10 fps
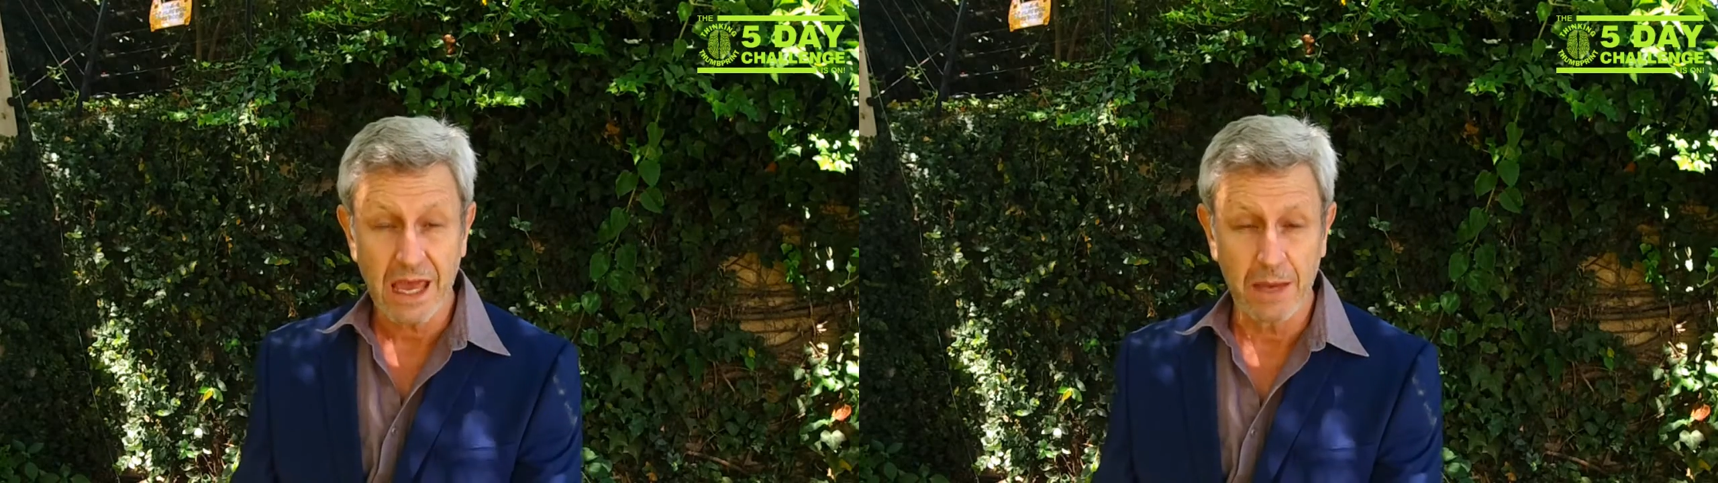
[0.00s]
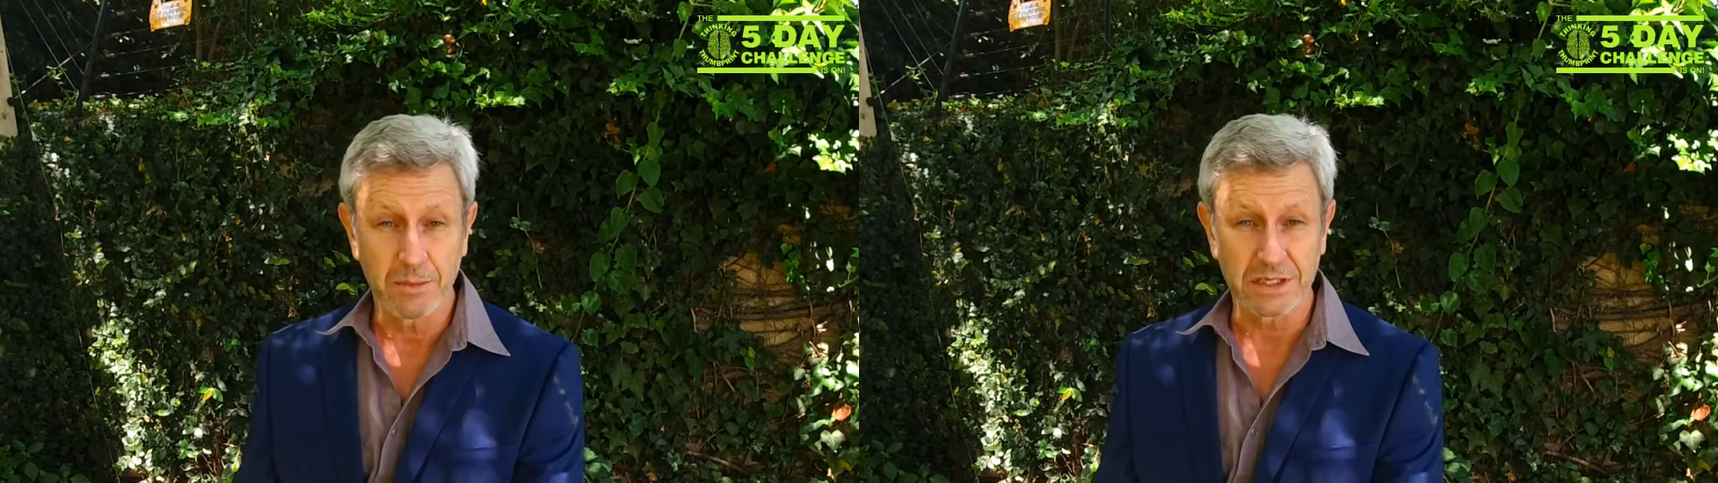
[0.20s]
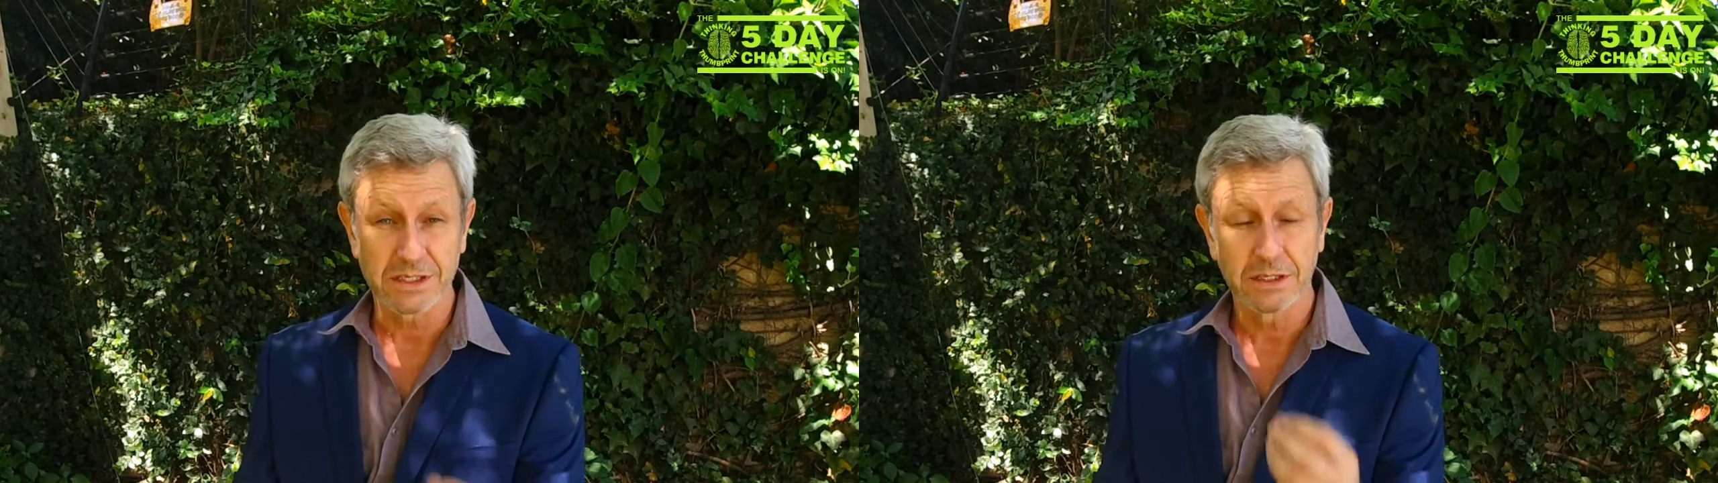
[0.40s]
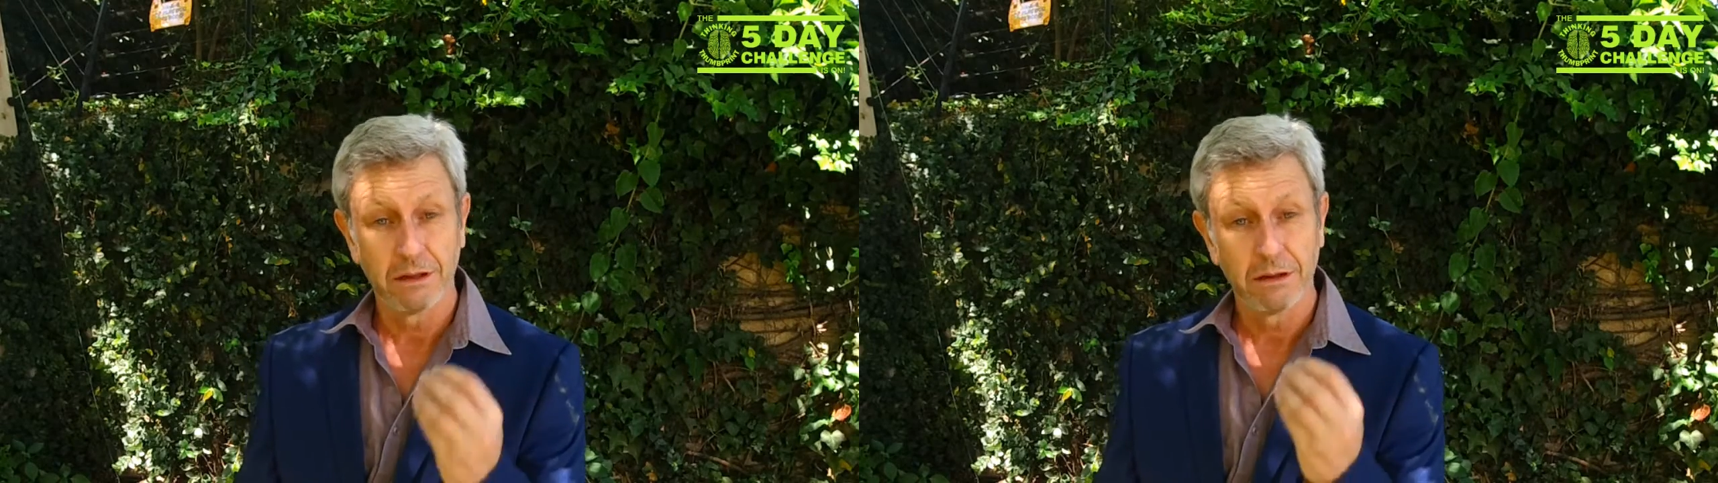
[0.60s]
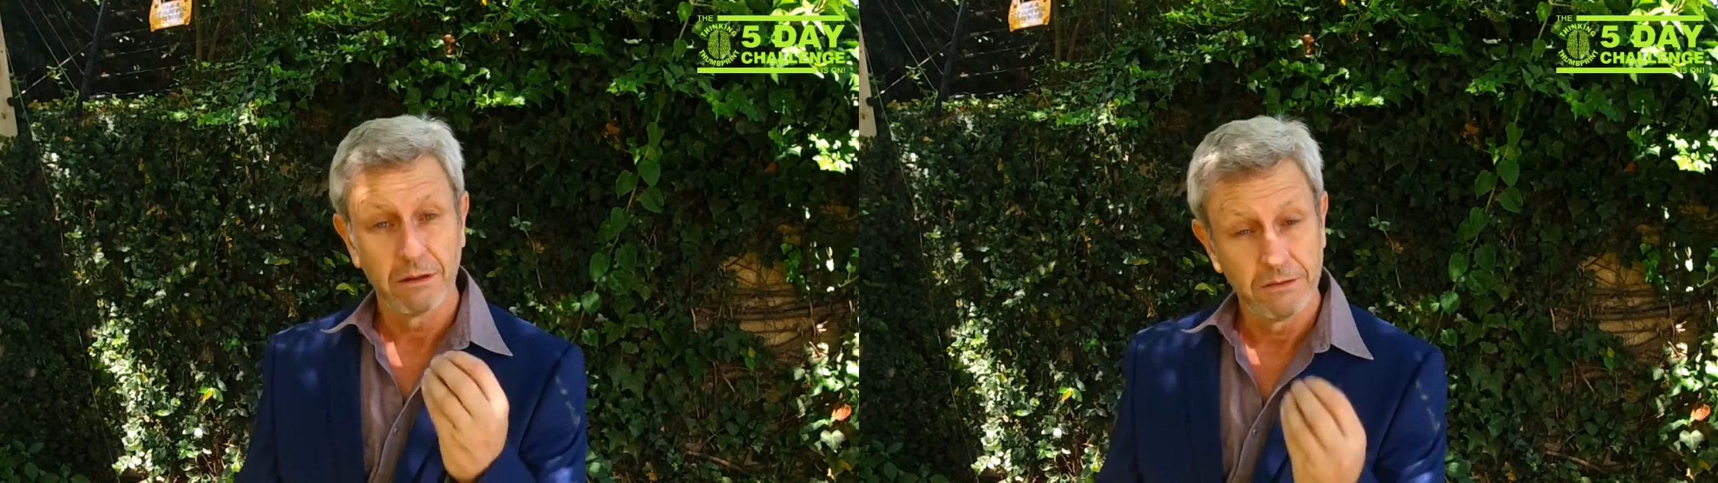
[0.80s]
habits,
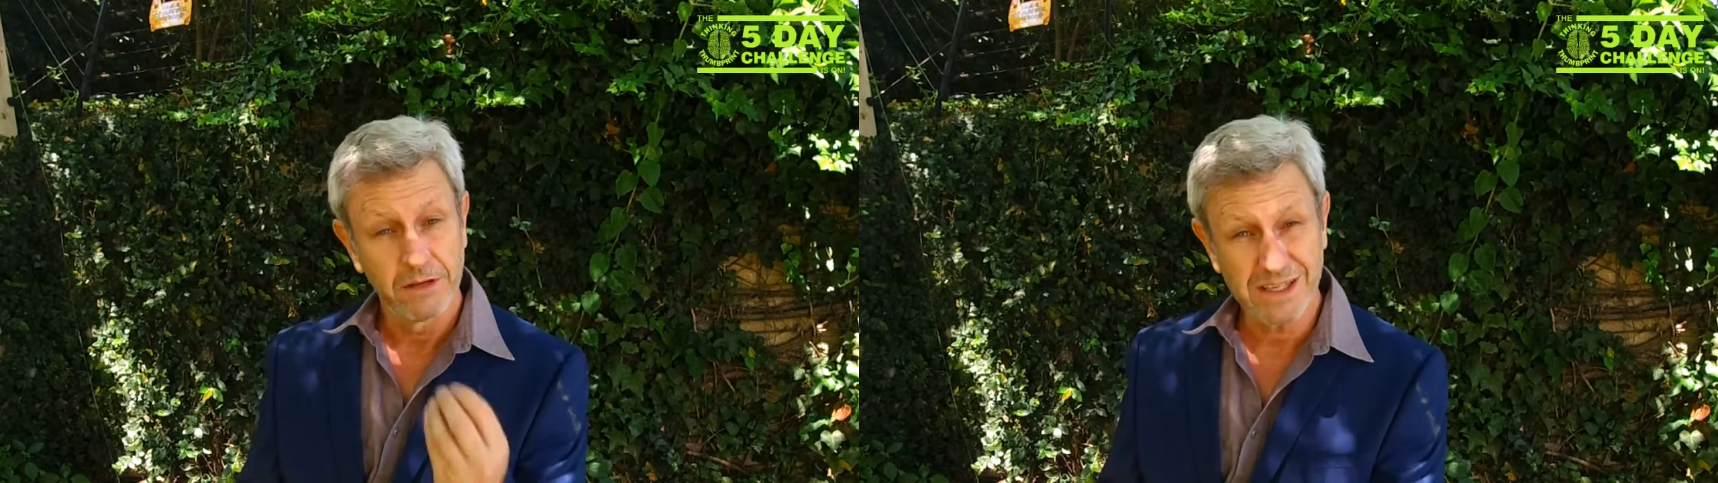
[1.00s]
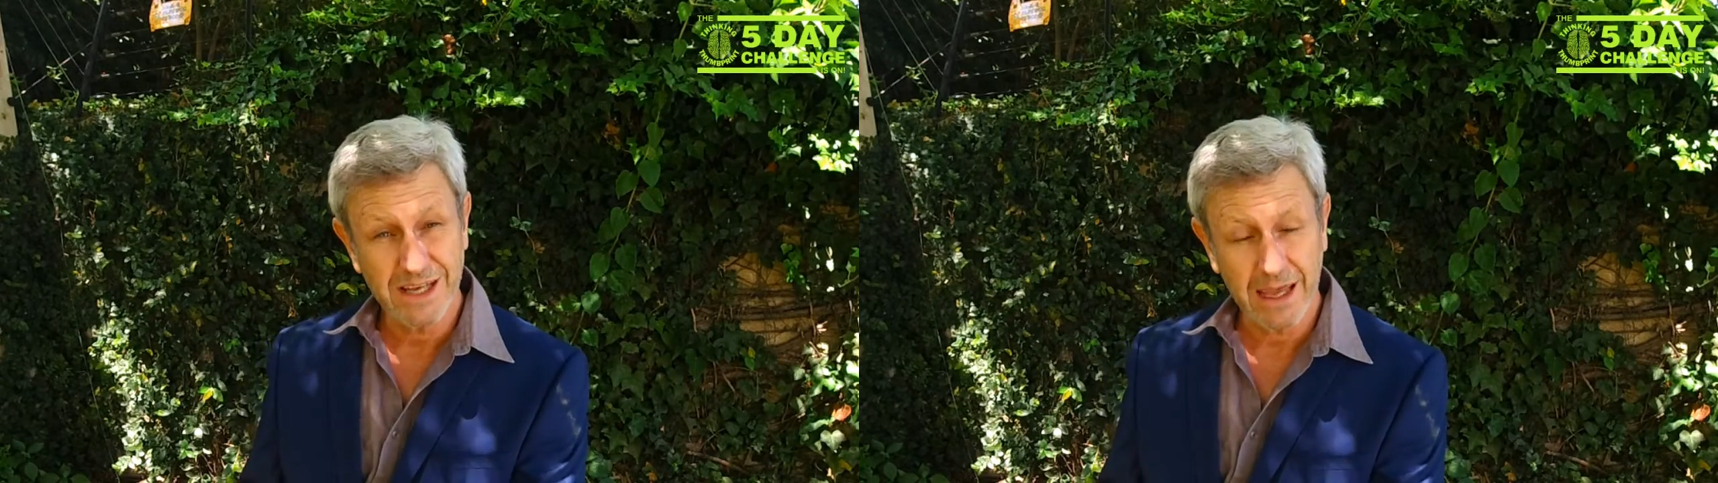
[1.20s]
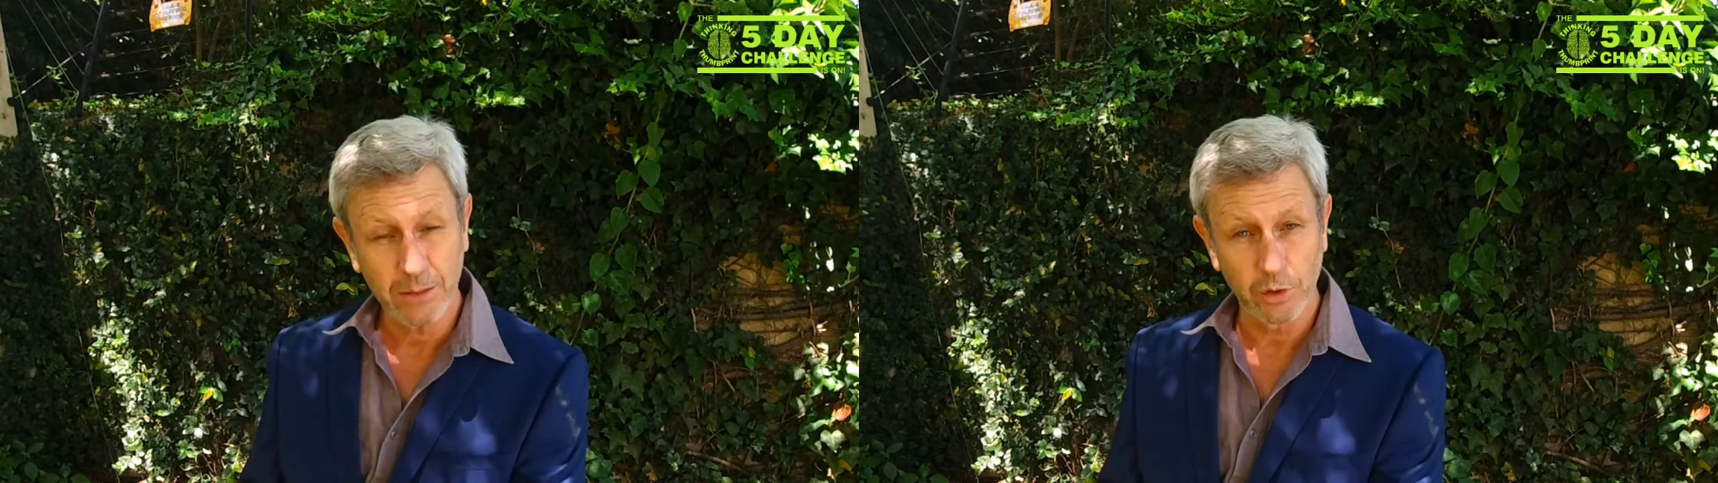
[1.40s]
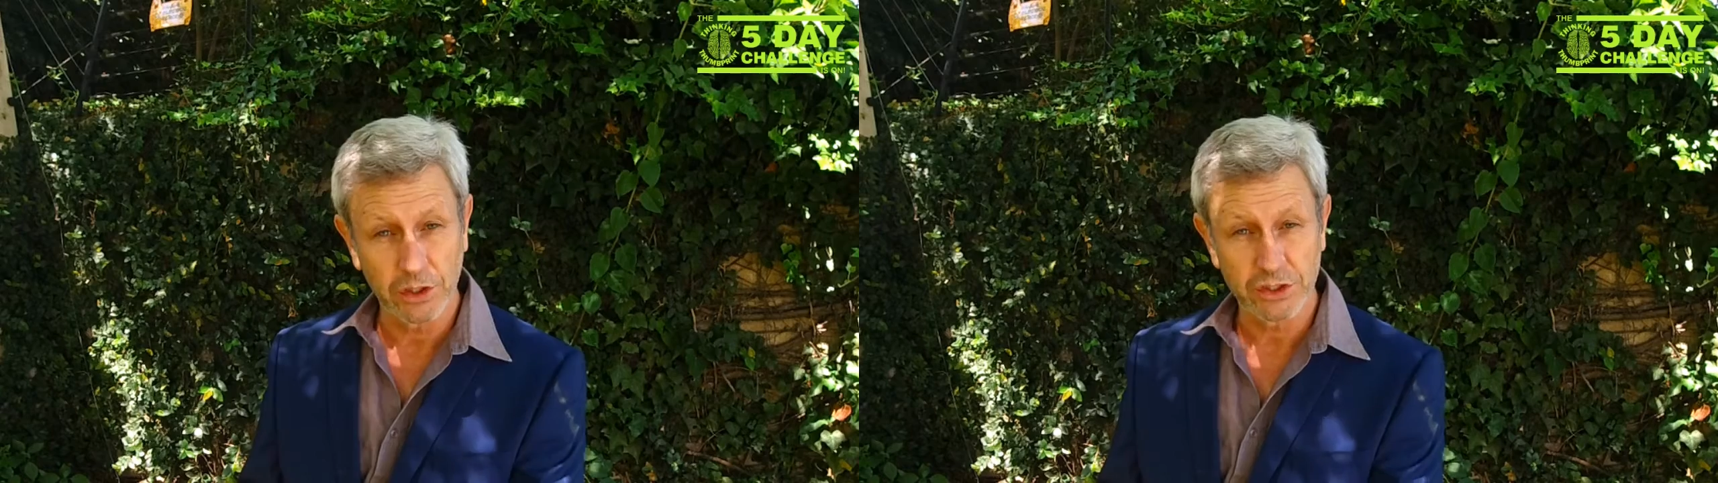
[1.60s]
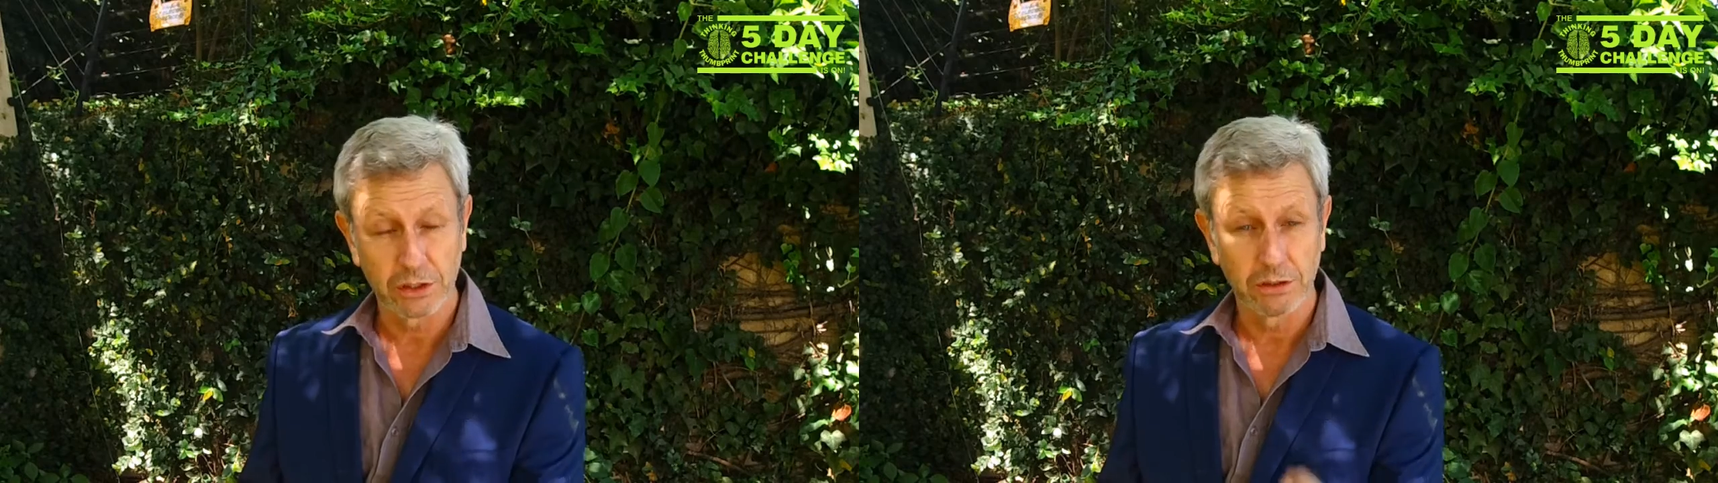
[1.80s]
this
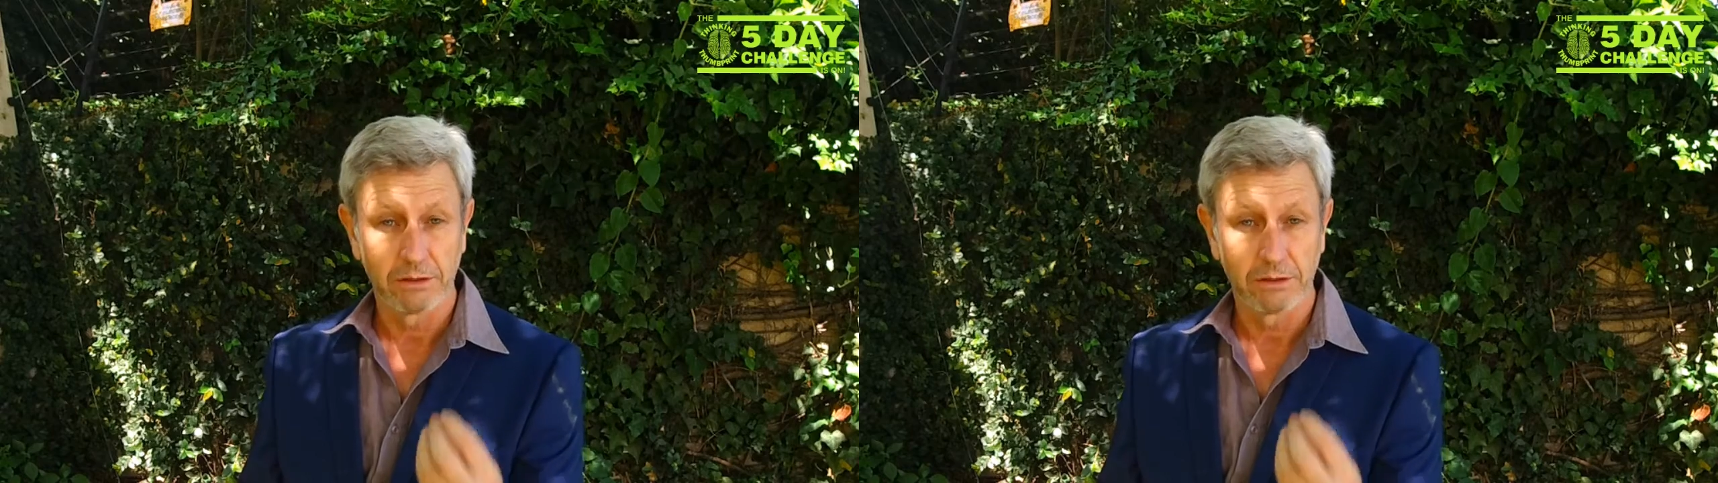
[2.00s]
language,